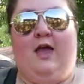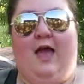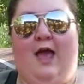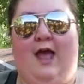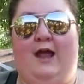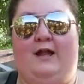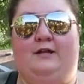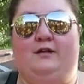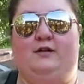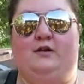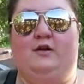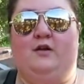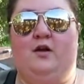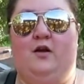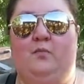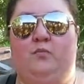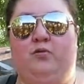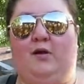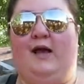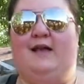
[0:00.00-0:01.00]
and
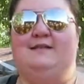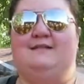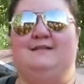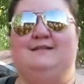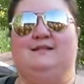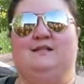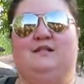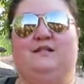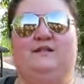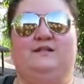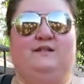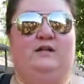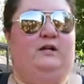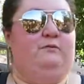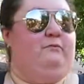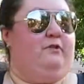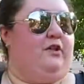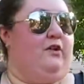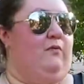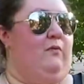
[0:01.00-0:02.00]
price is a
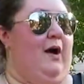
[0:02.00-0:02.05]
concern with your